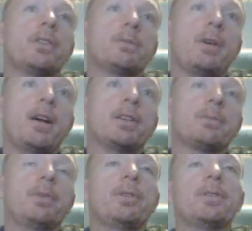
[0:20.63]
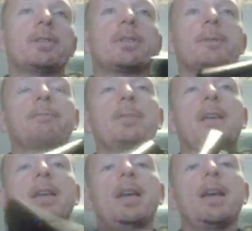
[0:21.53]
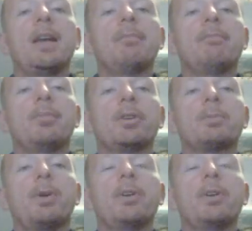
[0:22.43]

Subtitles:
got its minus points. Plus